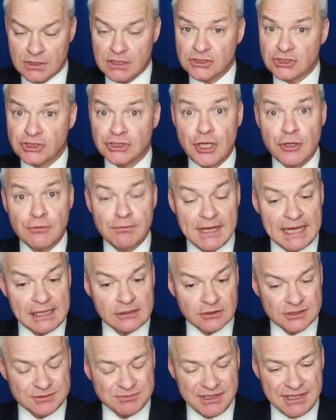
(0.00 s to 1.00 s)
Snow
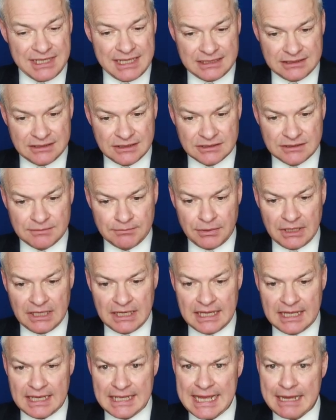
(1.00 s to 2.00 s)
belt, but that doesn't
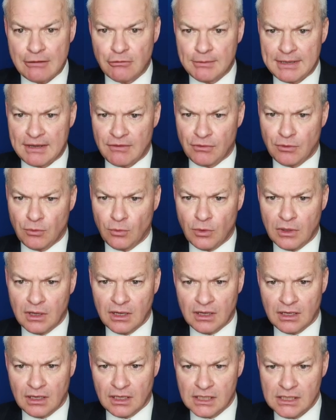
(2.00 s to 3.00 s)
play. How about the
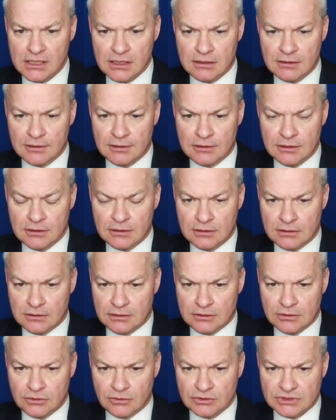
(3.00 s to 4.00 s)
Y?
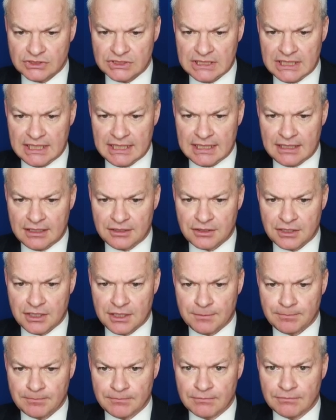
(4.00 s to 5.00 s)
Not seeing
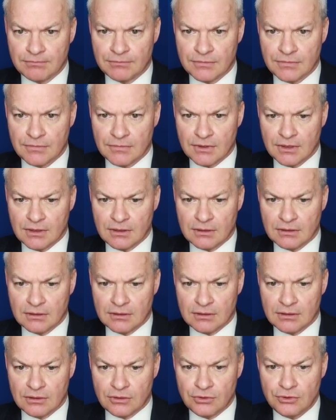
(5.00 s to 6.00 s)
anything.
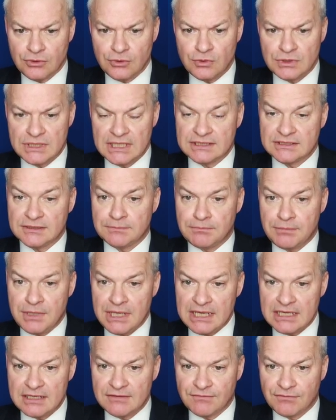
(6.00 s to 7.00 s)
Ooh takes a
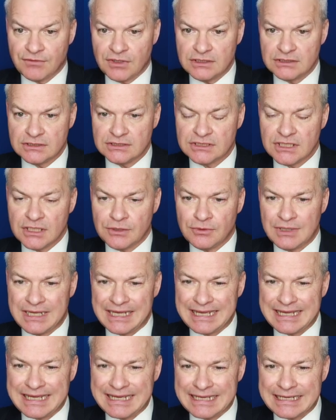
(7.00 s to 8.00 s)
B in front, so
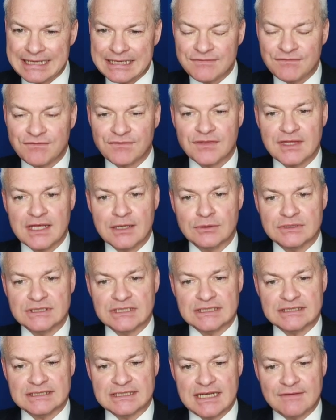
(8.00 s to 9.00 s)
if there was
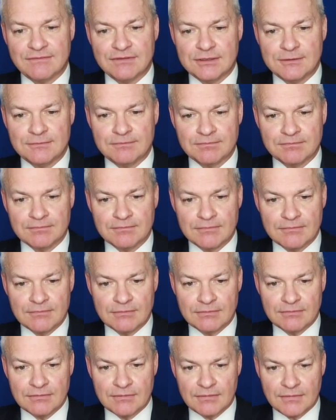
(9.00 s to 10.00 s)
a 7,
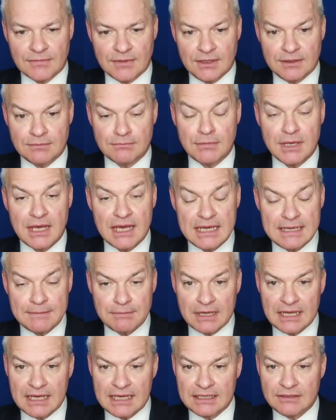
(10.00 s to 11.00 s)
it may
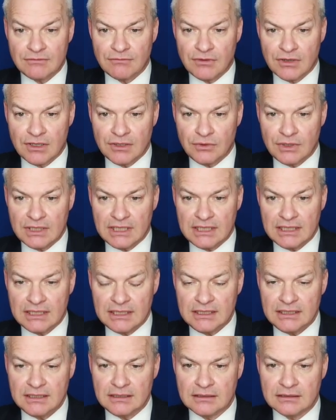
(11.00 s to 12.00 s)
play in row
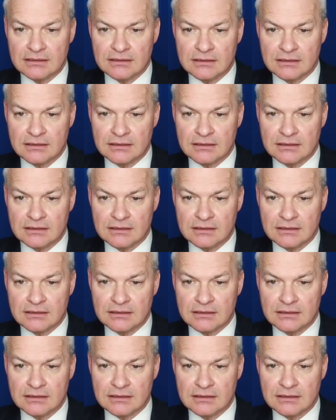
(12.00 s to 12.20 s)
E.